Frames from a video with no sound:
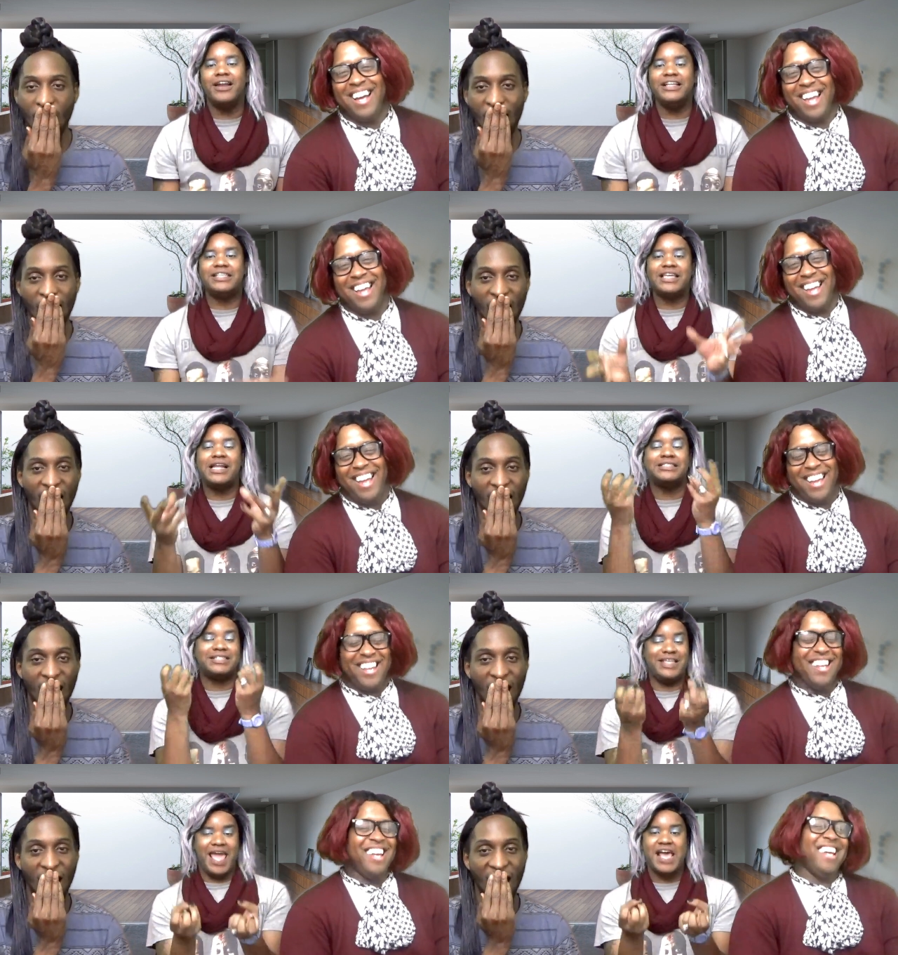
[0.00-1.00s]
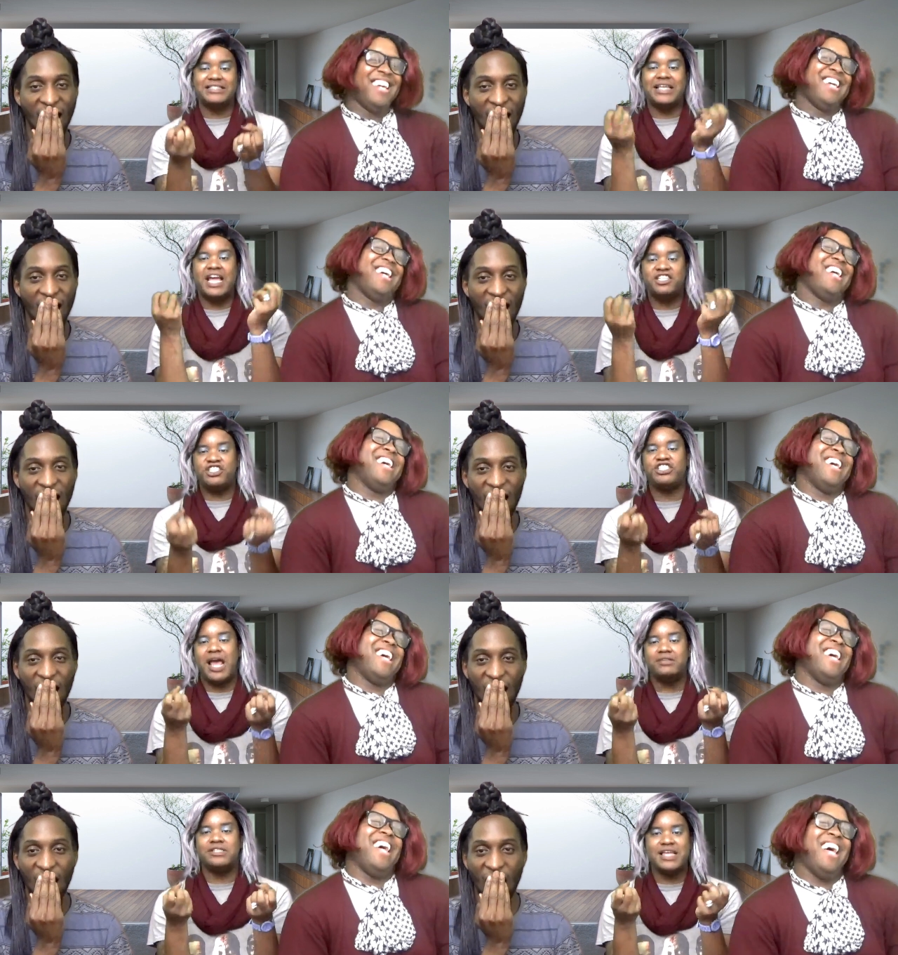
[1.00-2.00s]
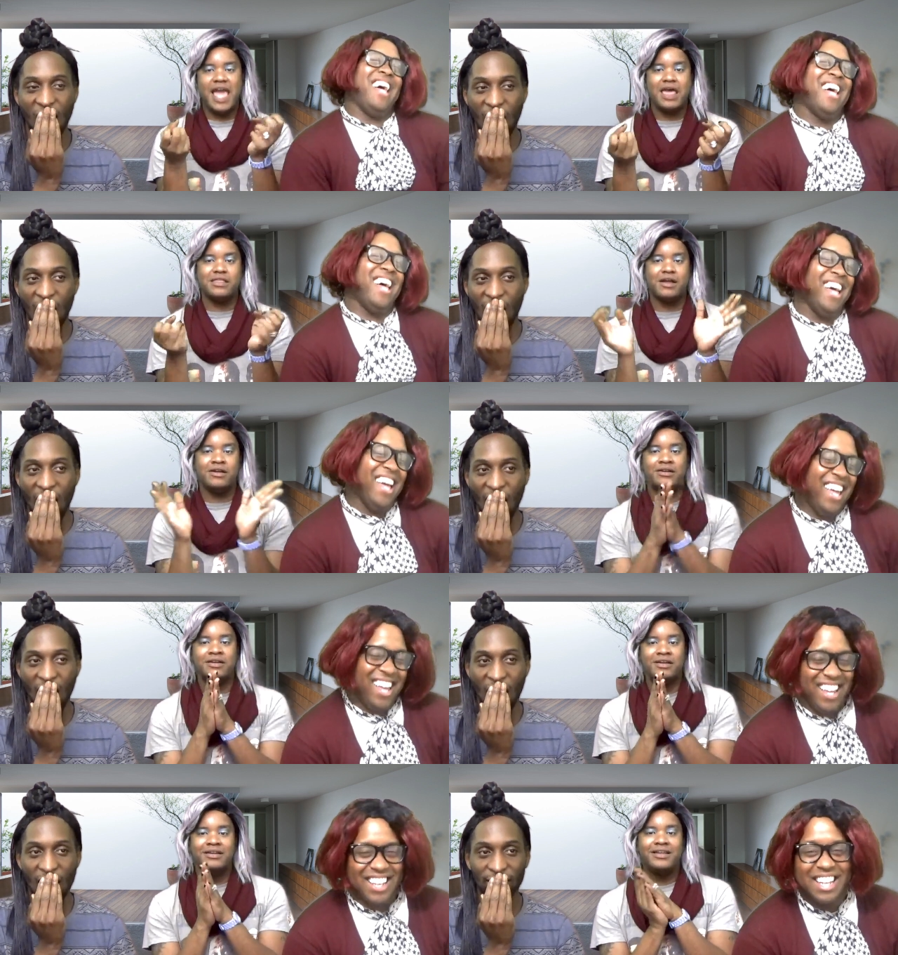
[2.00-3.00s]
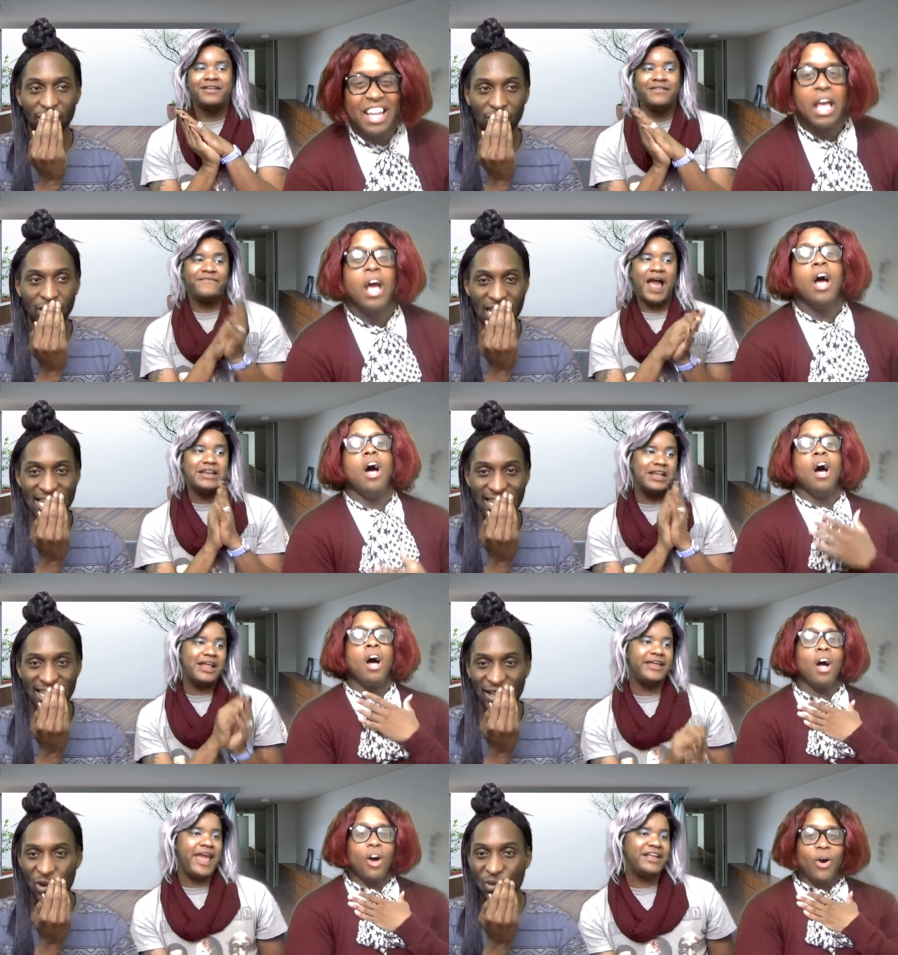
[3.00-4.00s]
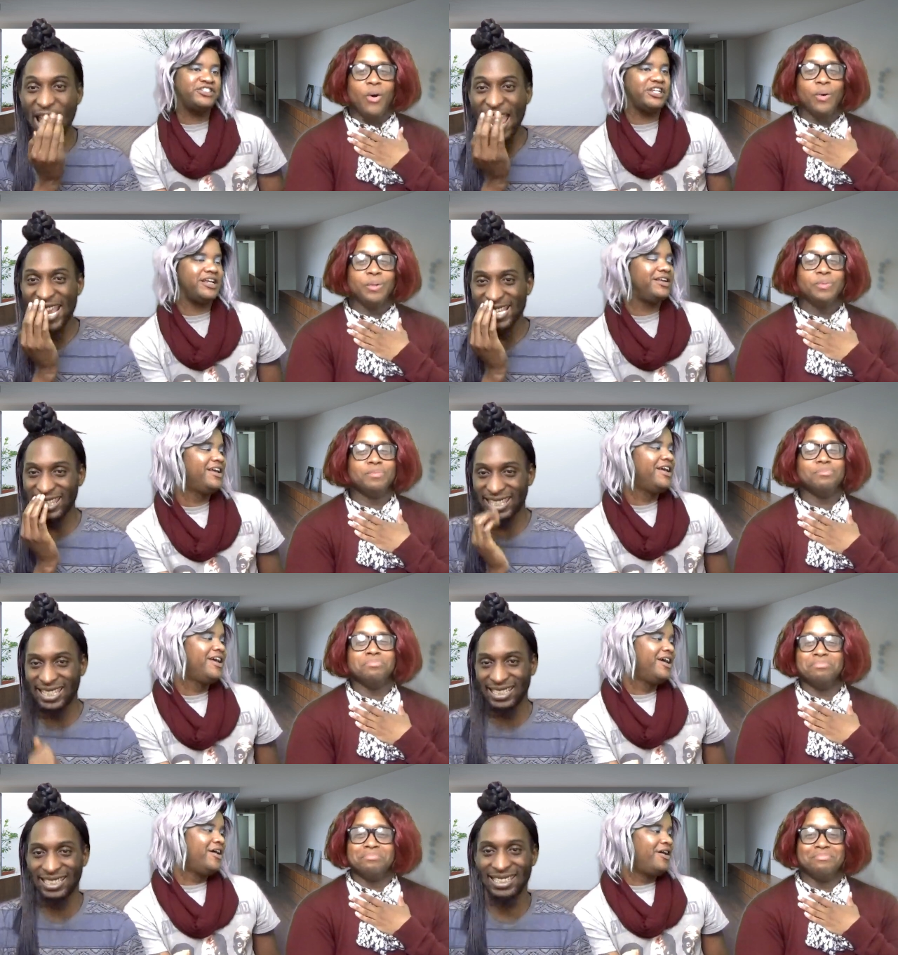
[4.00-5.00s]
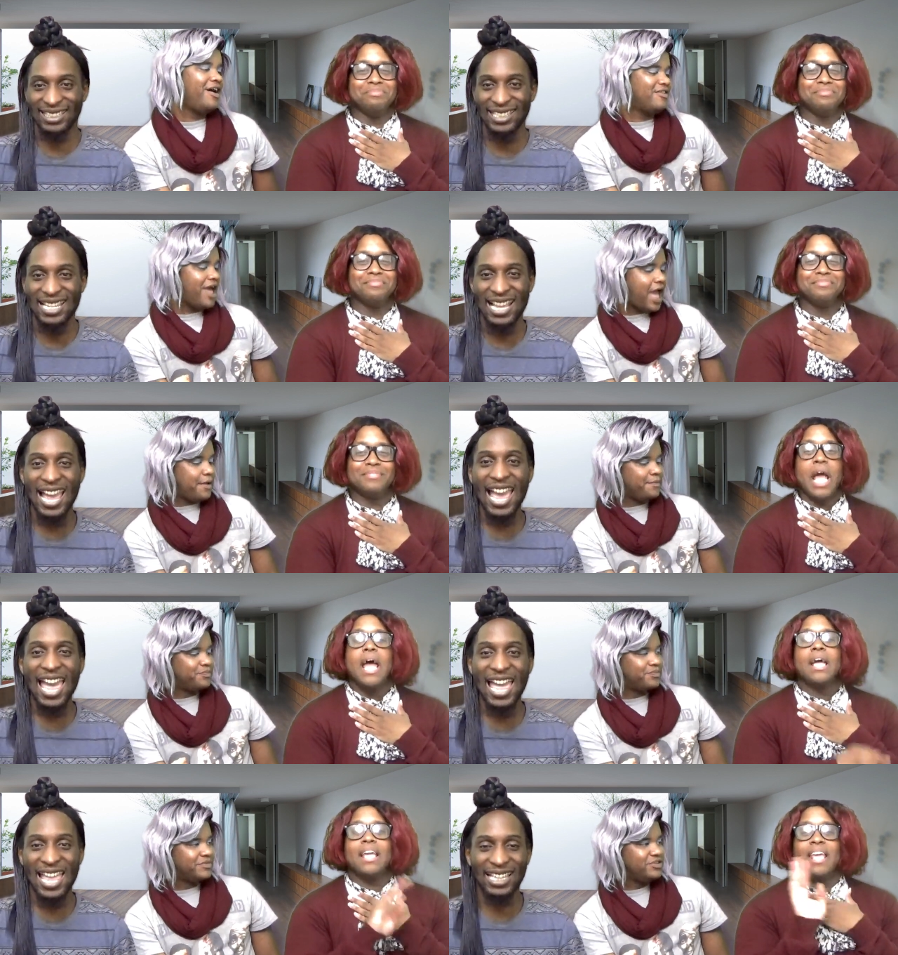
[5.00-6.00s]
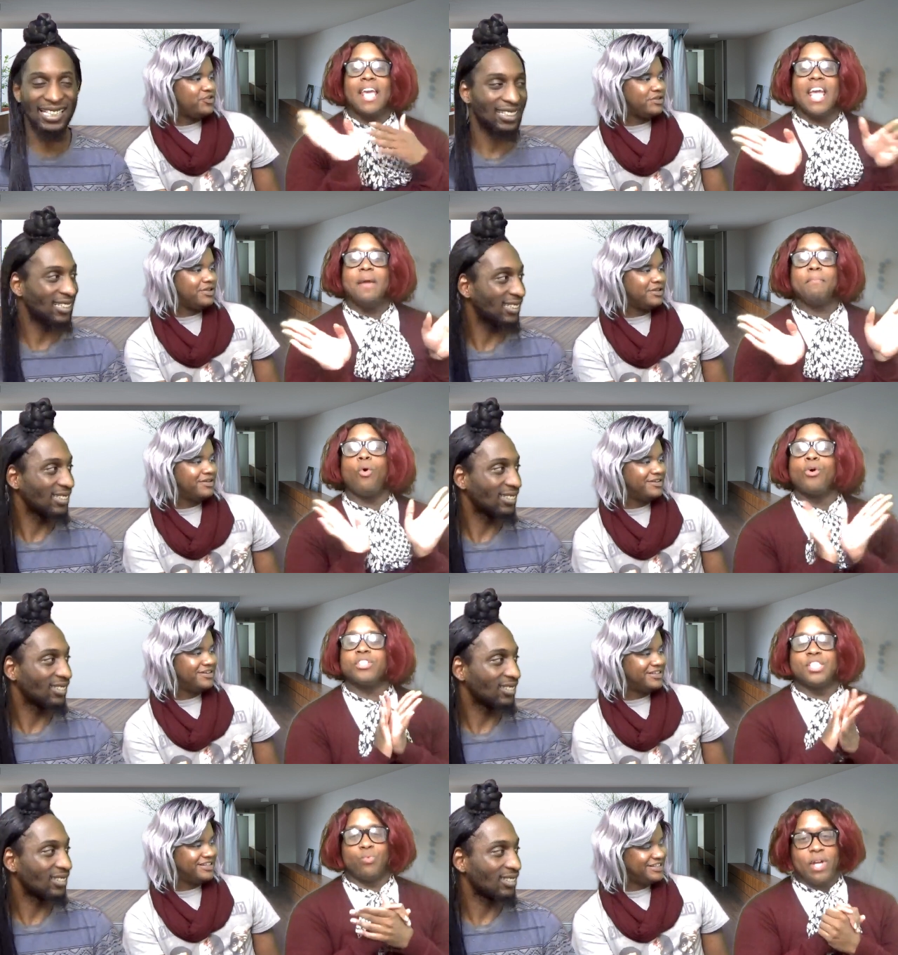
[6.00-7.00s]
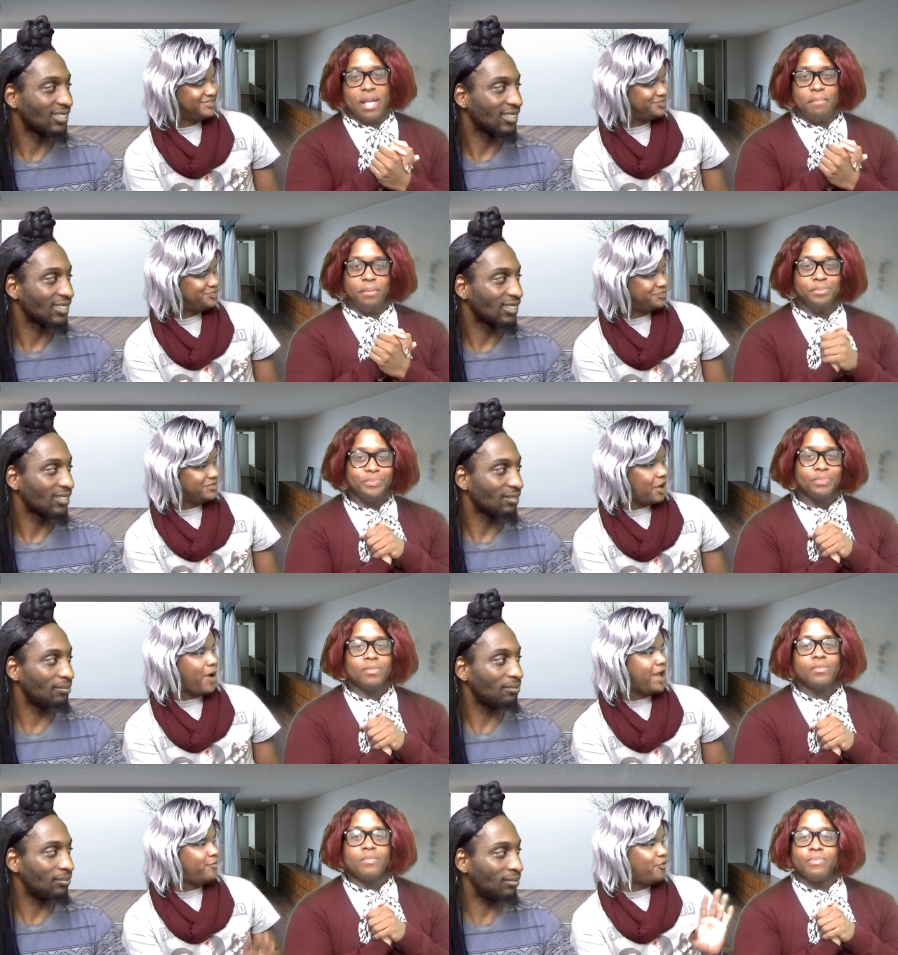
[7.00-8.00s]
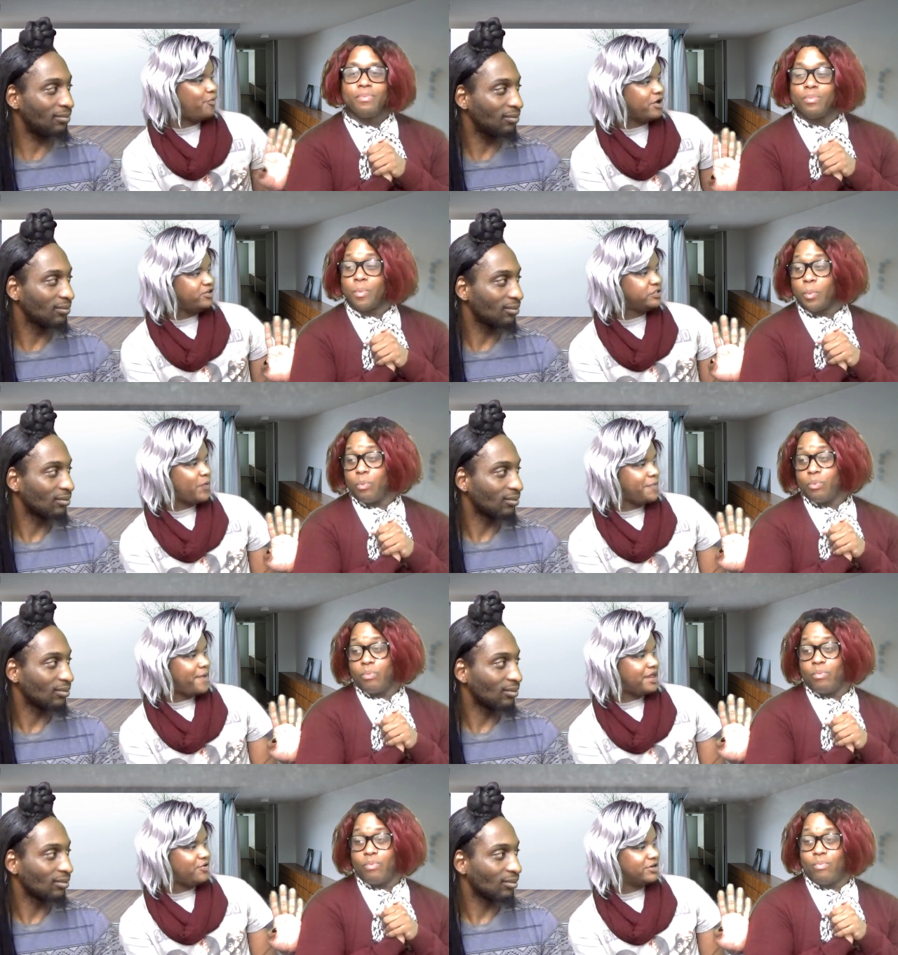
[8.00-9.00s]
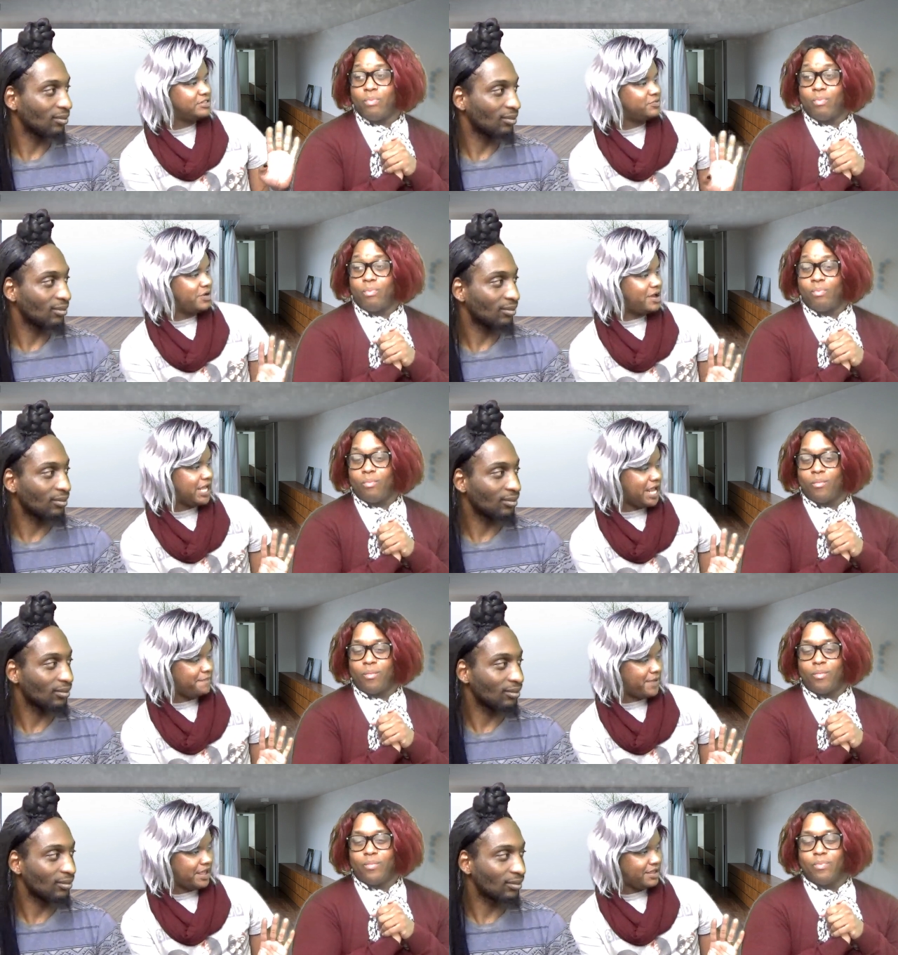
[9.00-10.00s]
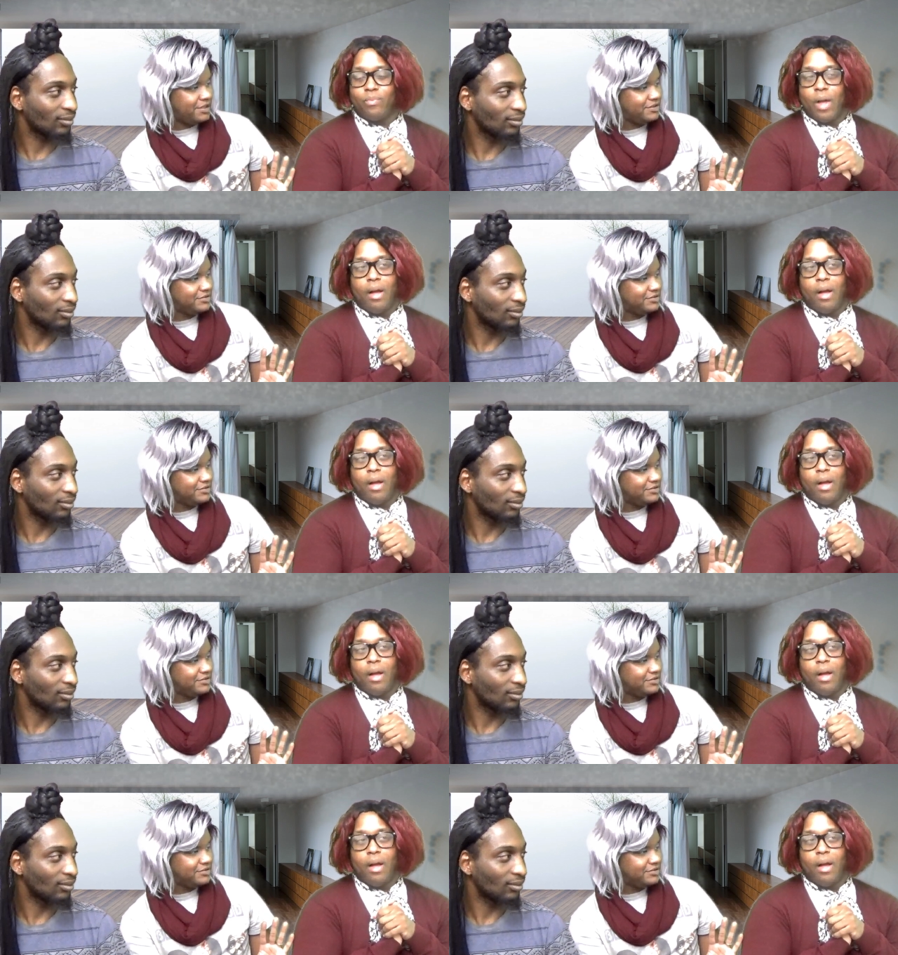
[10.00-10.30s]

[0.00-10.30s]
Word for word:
Speaker 1: need to catch it. Yes. Catch a show together. Find it and catch it. Okay.
Speaker 2: Keep or sweep.
Speaker 1: Wait, were you sweeping or keeping?